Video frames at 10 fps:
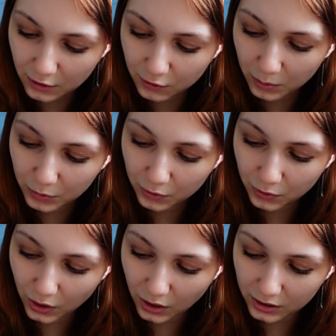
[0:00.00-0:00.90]
from the
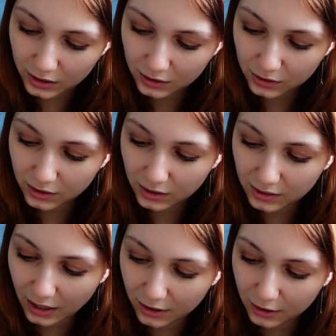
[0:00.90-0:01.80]
flood to the
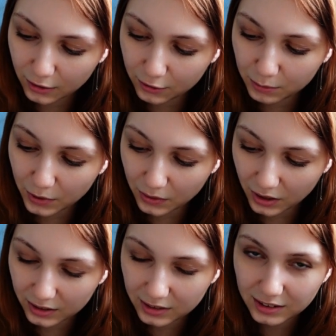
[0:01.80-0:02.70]
death of
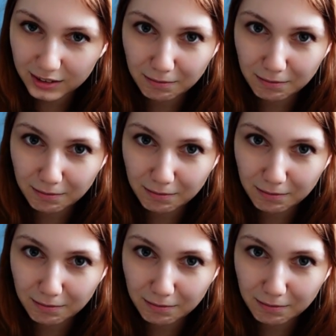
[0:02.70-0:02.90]
Marat.